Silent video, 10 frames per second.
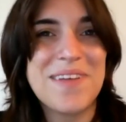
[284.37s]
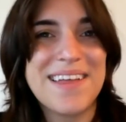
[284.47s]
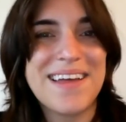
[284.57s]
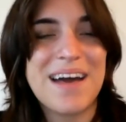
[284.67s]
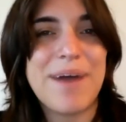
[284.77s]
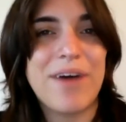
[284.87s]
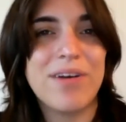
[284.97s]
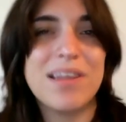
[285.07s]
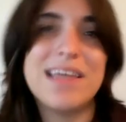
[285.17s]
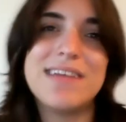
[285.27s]

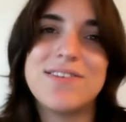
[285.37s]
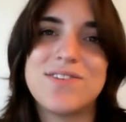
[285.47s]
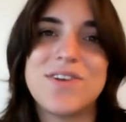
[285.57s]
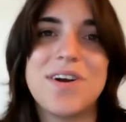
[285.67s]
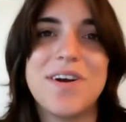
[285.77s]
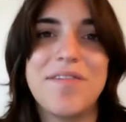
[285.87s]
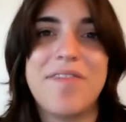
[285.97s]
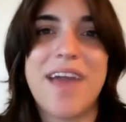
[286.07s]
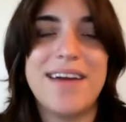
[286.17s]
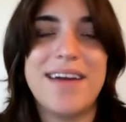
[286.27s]
About LeadServe
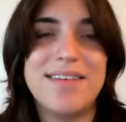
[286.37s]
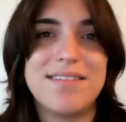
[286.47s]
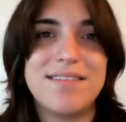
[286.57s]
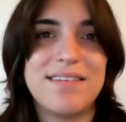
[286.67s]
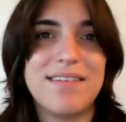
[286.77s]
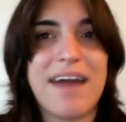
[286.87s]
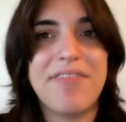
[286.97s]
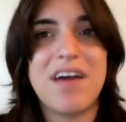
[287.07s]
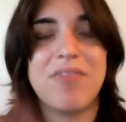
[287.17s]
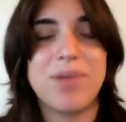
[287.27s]
and how
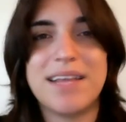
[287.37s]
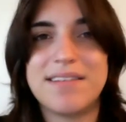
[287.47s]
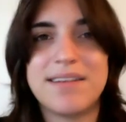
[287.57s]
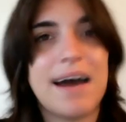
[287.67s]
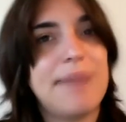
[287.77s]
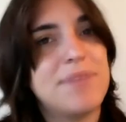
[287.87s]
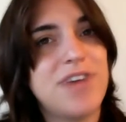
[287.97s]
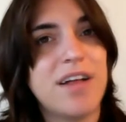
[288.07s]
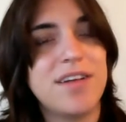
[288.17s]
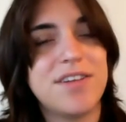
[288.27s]
that relates to
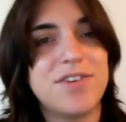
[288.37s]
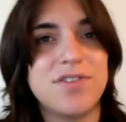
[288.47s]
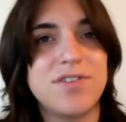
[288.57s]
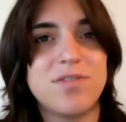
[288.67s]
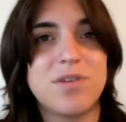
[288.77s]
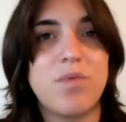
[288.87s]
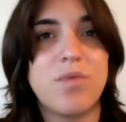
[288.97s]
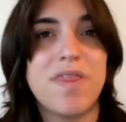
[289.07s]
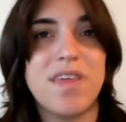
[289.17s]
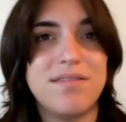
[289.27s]
Intelligence and sort of
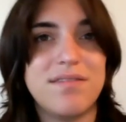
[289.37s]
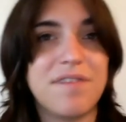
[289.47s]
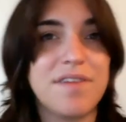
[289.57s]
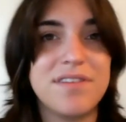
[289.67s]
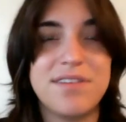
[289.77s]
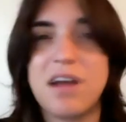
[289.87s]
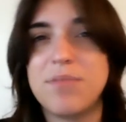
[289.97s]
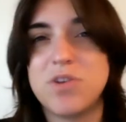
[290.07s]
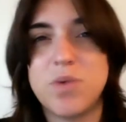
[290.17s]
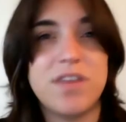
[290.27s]
what the differences are
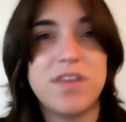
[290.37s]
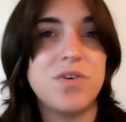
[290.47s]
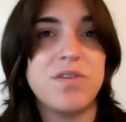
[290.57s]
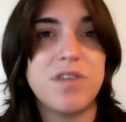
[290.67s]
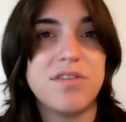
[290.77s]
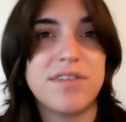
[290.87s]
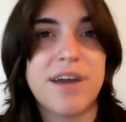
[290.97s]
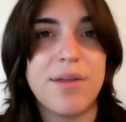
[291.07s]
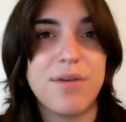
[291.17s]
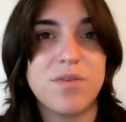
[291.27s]
between the two of those and
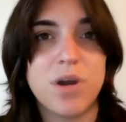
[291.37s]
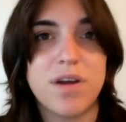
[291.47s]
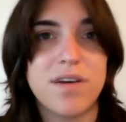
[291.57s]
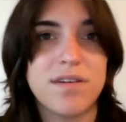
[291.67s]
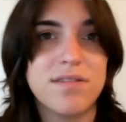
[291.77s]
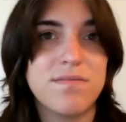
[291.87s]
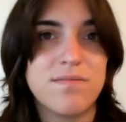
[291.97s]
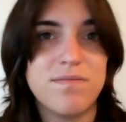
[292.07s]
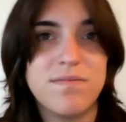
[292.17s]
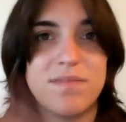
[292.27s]
how those work
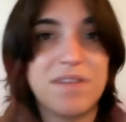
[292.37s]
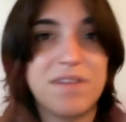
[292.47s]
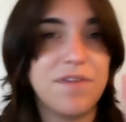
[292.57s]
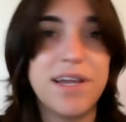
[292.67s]
differently.